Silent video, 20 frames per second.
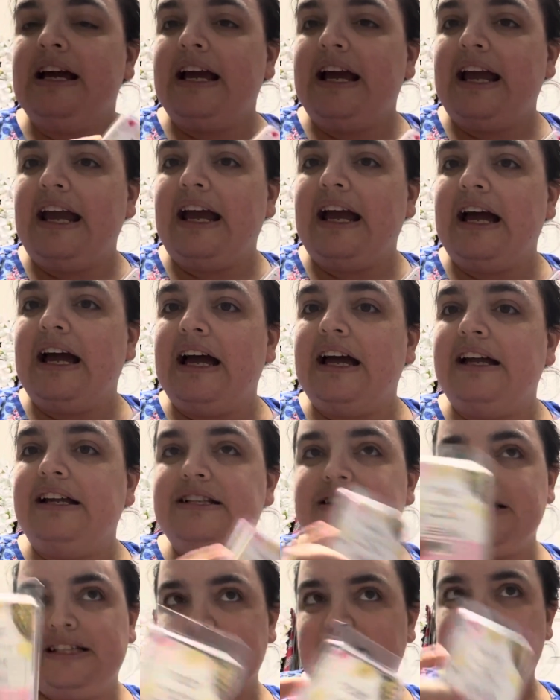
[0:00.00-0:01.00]

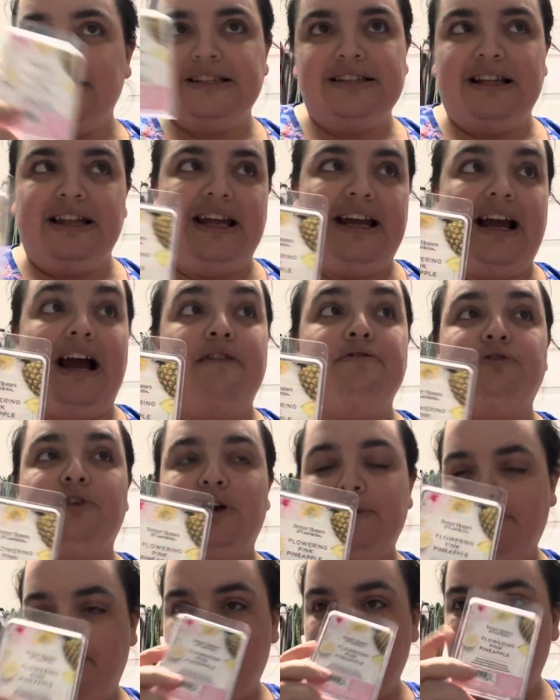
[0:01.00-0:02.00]
and this like I've
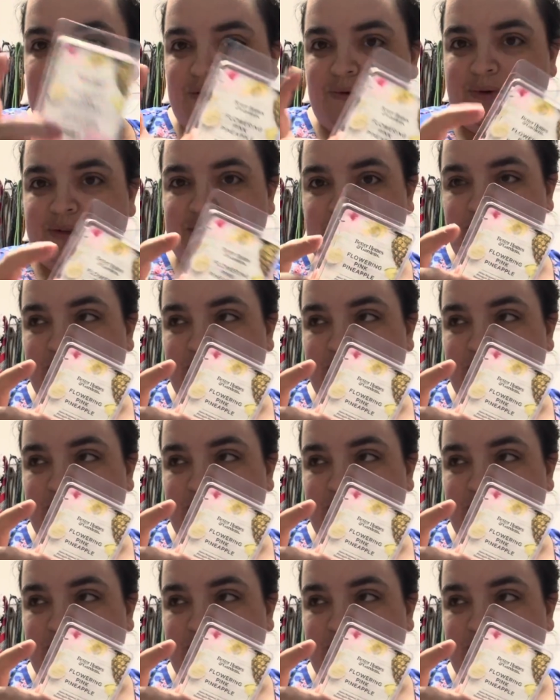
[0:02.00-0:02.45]
re this was a